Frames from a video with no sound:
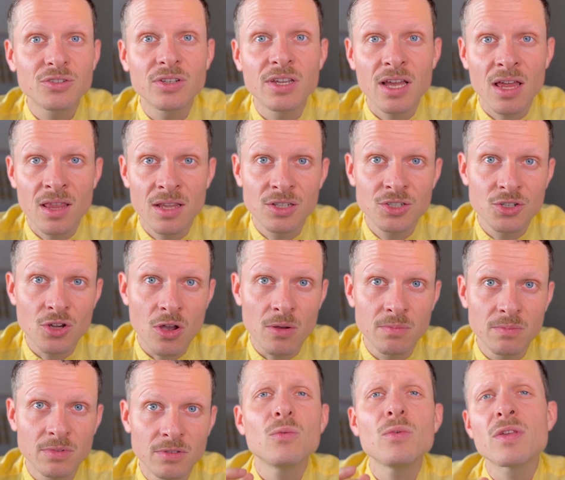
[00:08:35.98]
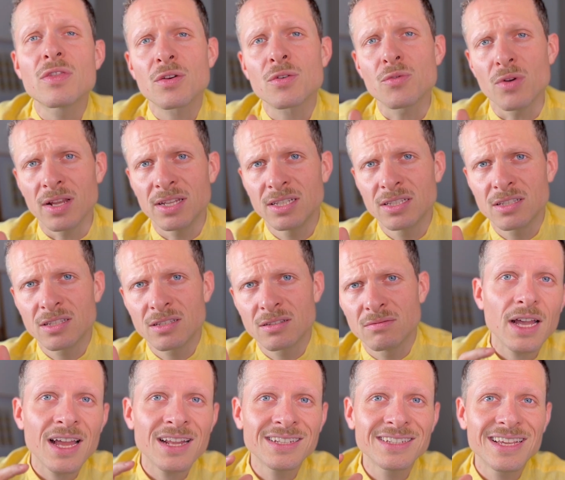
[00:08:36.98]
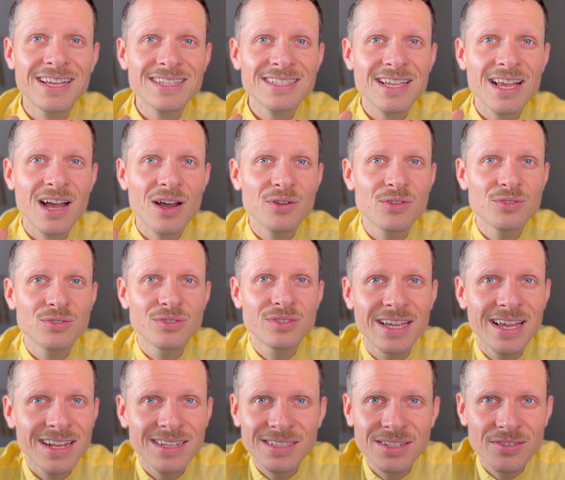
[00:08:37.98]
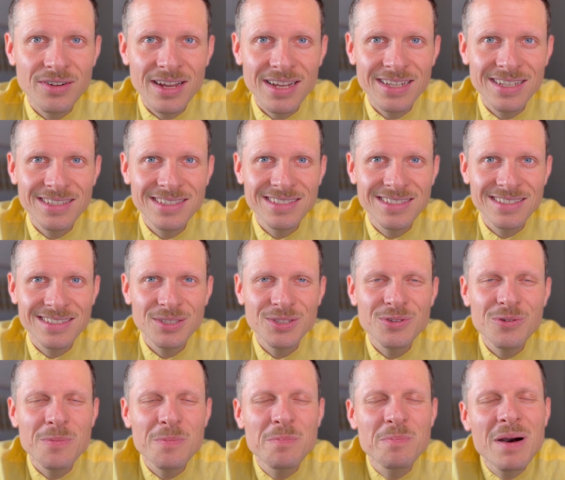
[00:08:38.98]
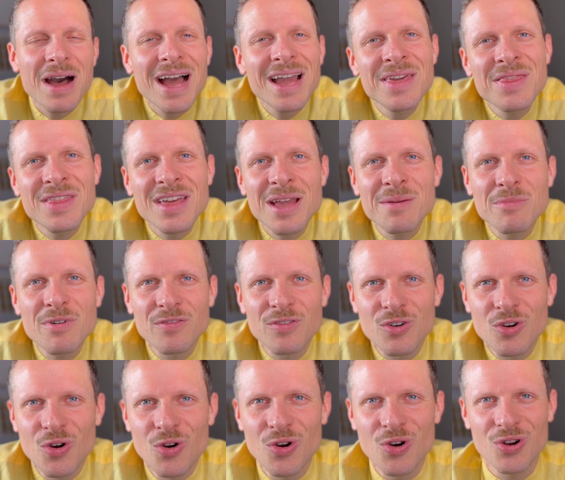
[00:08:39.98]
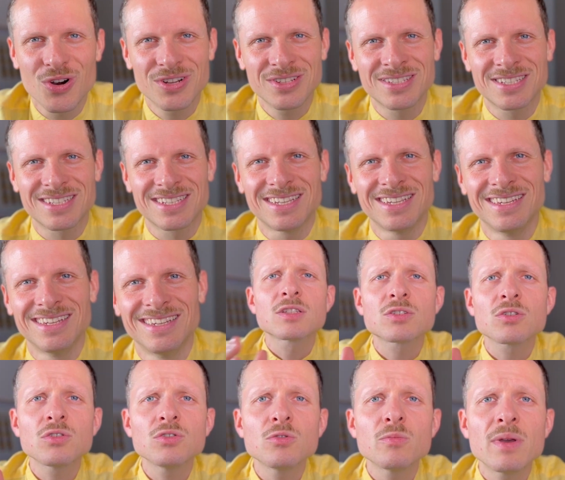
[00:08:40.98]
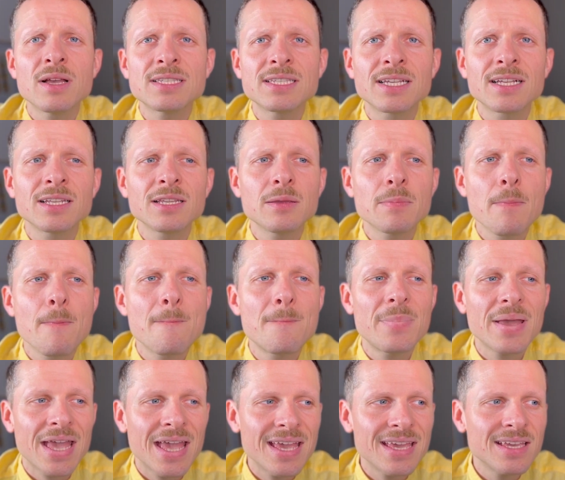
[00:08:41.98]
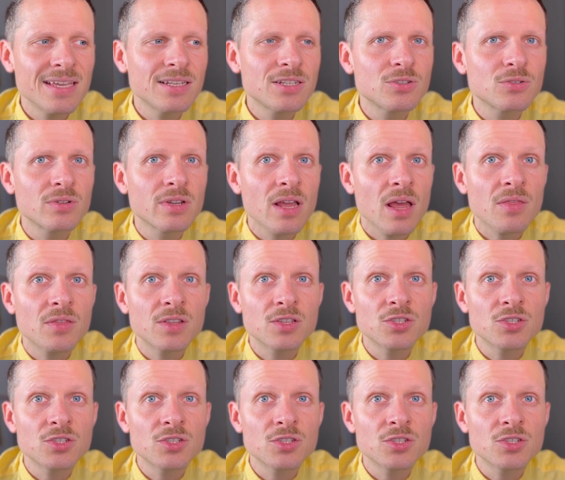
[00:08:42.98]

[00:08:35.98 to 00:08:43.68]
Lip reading: get a job with credits. And guess how you get credits? You buy them, of course! So you basically pay to get the